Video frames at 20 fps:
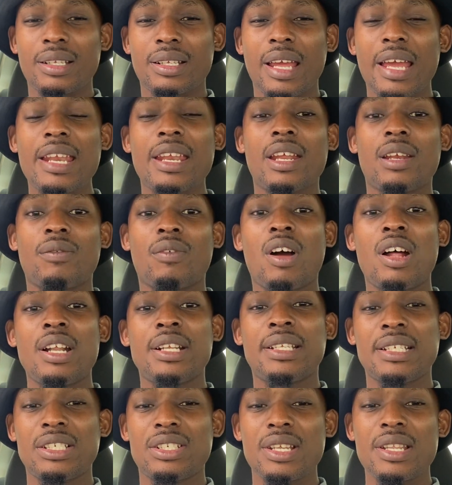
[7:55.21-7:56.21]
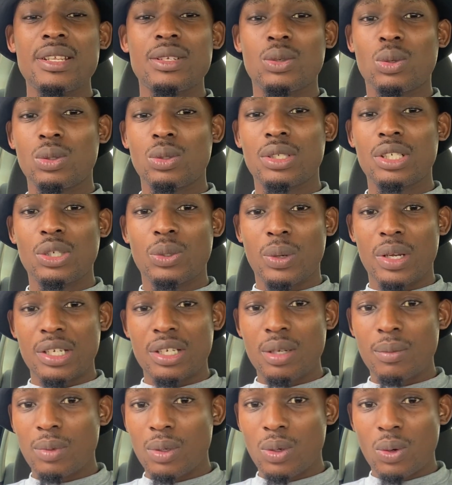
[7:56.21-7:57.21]
an advantage in this whole
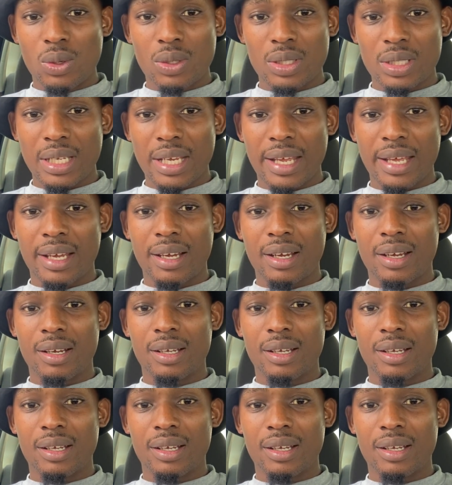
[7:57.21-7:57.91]
situation because like